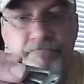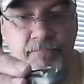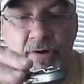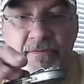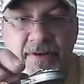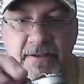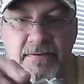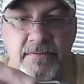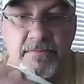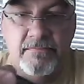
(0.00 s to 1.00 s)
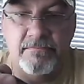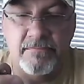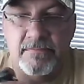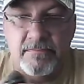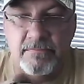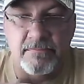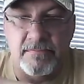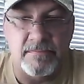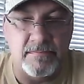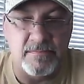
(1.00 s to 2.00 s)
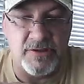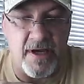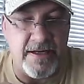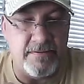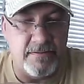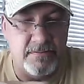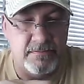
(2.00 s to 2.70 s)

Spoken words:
Perfect. Tight.